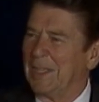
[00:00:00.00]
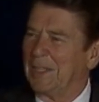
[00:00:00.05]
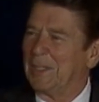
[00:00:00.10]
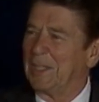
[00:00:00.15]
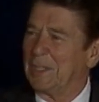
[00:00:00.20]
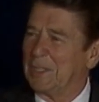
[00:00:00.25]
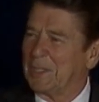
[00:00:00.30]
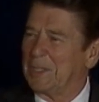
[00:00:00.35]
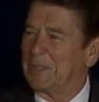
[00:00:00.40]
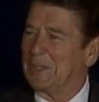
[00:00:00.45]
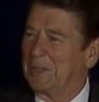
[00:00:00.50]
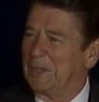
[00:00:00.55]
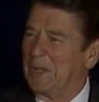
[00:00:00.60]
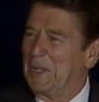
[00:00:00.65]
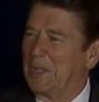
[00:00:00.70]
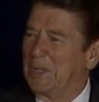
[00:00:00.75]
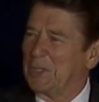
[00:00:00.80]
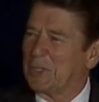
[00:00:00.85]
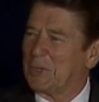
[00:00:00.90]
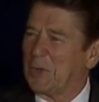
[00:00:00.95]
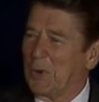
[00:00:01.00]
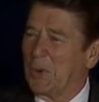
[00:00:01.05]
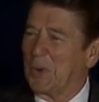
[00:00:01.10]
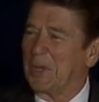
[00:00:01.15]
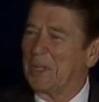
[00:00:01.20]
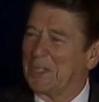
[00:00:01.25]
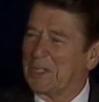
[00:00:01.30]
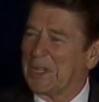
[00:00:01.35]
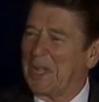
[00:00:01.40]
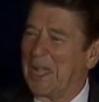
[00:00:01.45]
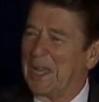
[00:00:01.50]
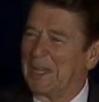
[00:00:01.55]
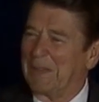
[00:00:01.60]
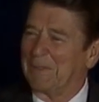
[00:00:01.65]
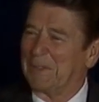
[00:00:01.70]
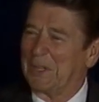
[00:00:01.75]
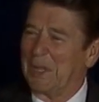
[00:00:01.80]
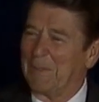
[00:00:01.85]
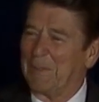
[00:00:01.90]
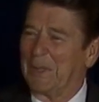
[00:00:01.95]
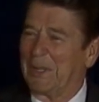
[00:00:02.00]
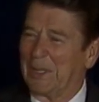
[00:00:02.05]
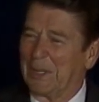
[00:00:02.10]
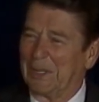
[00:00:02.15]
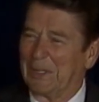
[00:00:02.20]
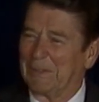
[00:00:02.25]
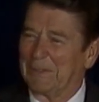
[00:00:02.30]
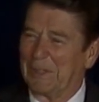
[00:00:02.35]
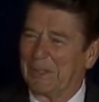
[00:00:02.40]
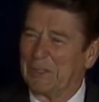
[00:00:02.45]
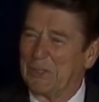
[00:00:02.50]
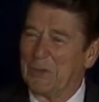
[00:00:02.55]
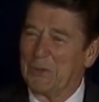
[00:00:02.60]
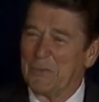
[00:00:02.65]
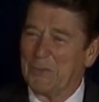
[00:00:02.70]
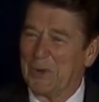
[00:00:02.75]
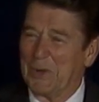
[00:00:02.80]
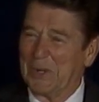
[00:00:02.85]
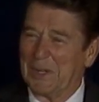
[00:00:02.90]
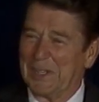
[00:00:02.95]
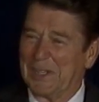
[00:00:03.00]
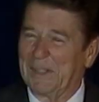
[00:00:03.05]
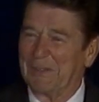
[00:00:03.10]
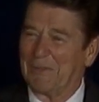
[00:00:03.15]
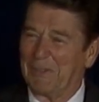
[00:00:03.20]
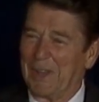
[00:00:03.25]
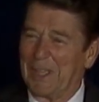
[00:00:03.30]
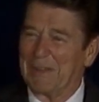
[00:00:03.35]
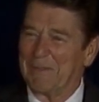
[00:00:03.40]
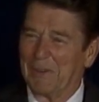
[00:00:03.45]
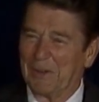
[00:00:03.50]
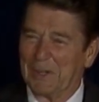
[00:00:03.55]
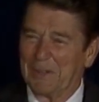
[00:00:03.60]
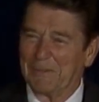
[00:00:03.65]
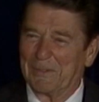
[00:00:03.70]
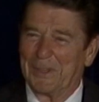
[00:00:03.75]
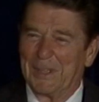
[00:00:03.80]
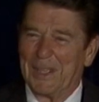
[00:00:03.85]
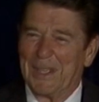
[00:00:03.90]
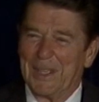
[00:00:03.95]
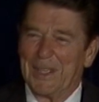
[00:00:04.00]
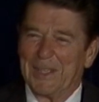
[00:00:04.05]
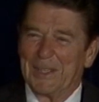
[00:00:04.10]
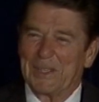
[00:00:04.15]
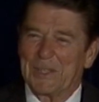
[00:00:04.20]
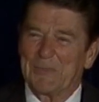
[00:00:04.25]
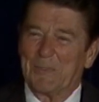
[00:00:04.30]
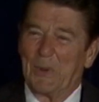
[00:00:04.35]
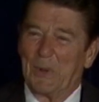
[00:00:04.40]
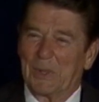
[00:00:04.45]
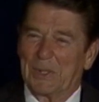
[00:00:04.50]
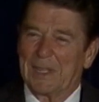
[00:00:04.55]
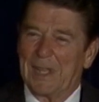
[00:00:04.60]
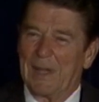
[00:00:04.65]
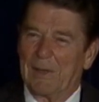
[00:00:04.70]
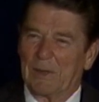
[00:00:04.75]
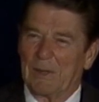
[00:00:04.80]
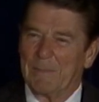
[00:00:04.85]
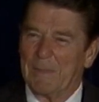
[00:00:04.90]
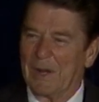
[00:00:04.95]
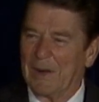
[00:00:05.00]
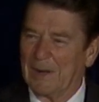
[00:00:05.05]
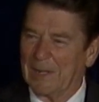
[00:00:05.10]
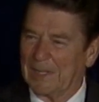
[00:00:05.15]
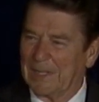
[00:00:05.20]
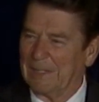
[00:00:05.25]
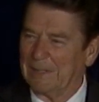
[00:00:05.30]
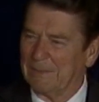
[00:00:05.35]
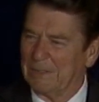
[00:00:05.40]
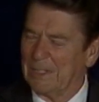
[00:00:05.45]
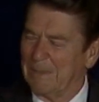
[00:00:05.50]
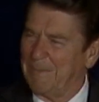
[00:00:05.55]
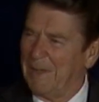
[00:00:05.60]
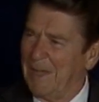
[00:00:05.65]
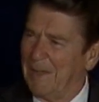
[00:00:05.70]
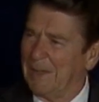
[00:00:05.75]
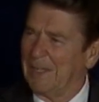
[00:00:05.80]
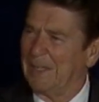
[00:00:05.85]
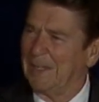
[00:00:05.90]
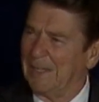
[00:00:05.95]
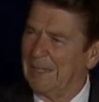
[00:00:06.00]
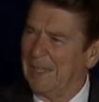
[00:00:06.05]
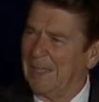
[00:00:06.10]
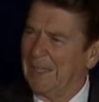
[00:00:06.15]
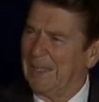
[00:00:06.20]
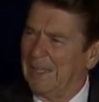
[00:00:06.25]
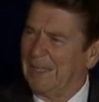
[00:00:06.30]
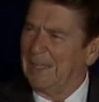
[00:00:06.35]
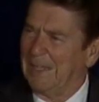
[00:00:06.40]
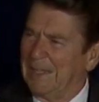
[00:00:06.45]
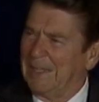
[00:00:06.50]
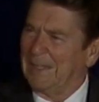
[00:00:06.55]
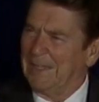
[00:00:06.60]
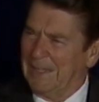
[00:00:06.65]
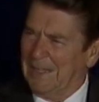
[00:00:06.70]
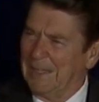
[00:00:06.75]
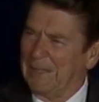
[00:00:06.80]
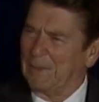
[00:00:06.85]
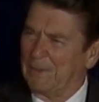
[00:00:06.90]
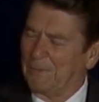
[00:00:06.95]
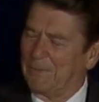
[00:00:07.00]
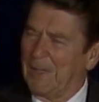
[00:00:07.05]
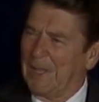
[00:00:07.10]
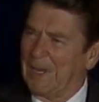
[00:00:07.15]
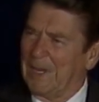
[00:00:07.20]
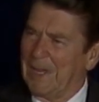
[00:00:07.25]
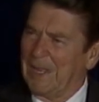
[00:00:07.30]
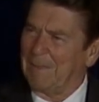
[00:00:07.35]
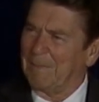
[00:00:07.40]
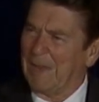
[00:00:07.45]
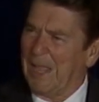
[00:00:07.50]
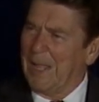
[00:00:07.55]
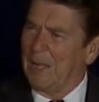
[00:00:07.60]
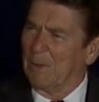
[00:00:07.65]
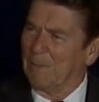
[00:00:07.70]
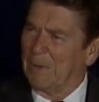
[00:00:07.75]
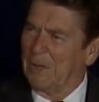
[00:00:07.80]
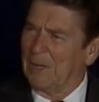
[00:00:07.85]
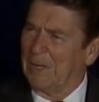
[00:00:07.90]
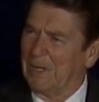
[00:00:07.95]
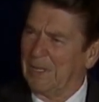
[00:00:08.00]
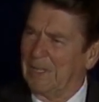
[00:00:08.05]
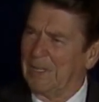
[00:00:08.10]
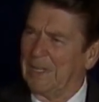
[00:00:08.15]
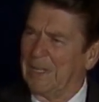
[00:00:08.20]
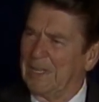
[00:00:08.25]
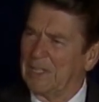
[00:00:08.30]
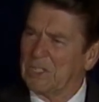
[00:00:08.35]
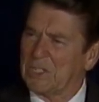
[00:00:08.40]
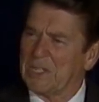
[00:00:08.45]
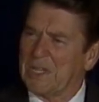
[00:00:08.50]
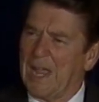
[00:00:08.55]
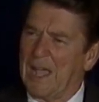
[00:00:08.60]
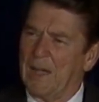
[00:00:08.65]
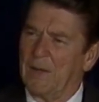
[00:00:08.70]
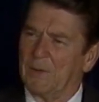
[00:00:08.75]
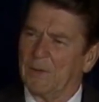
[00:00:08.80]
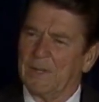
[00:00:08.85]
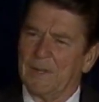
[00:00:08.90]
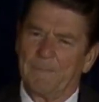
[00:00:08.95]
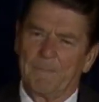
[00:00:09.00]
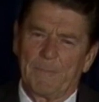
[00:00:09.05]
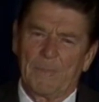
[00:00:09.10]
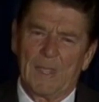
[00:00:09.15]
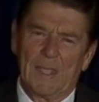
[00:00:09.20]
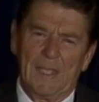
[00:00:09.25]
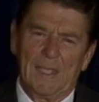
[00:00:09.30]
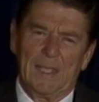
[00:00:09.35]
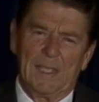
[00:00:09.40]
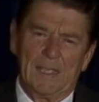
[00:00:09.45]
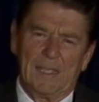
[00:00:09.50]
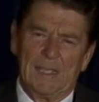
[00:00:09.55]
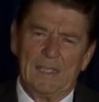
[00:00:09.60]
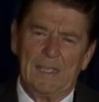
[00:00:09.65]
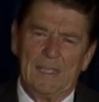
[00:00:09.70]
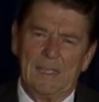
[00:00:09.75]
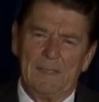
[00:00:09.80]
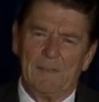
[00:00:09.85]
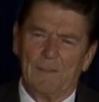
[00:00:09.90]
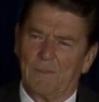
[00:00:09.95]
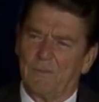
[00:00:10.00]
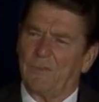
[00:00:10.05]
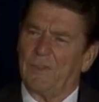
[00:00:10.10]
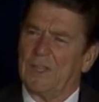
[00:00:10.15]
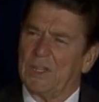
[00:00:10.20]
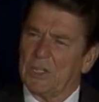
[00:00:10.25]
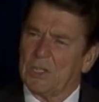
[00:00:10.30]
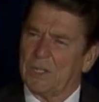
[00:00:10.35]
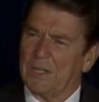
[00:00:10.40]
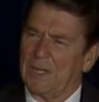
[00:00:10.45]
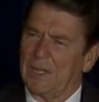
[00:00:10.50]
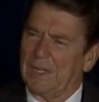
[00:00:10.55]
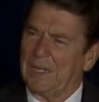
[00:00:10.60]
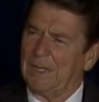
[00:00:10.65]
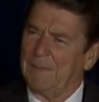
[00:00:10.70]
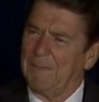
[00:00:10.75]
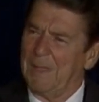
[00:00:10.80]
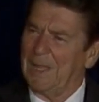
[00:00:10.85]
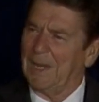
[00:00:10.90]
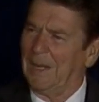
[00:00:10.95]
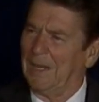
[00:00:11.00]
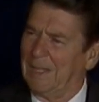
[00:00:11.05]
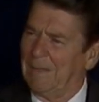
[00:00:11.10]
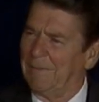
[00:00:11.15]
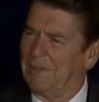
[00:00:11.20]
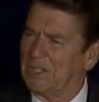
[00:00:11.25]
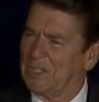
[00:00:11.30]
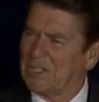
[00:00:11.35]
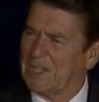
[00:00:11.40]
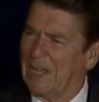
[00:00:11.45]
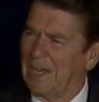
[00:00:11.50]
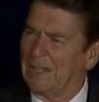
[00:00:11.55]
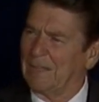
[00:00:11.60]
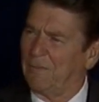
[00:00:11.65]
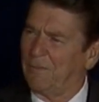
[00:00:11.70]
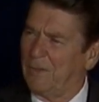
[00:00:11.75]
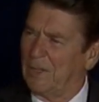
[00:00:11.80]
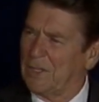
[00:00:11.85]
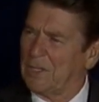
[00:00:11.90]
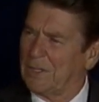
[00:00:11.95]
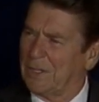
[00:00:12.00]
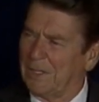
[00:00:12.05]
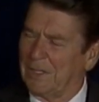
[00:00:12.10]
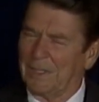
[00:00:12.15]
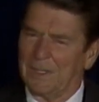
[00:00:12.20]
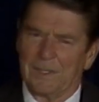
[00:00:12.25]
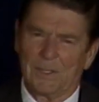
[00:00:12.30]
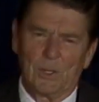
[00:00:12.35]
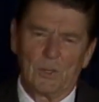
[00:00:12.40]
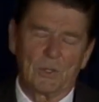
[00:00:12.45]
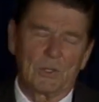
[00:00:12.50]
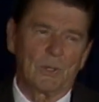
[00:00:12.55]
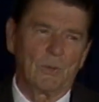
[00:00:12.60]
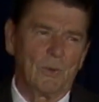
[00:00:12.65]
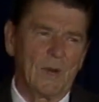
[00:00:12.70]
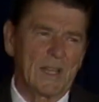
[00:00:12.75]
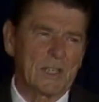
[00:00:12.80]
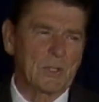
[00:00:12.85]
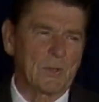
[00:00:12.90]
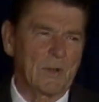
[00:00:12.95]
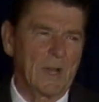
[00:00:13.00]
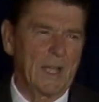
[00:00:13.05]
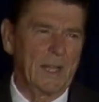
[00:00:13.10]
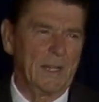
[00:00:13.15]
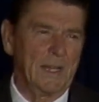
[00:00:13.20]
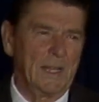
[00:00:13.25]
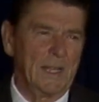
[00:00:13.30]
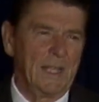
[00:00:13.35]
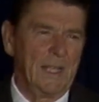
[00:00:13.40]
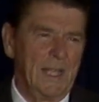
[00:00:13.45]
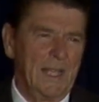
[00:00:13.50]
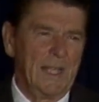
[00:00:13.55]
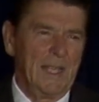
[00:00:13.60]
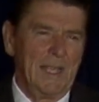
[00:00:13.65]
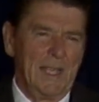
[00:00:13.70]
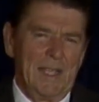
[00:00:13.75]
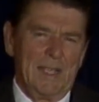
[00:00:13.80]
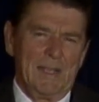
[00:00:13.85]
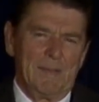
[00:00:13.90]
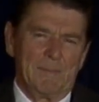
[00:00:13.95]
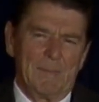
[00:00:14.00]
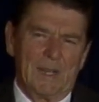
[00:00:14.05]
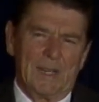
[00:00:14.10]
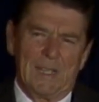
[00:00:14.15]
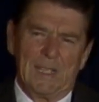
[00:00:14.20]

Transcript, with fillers: this story is kind of typical of the humor and the flavor of small town America. It was about a a fellow named Elmer in his town, he fished and he made a living selling fish to the local restaurant. But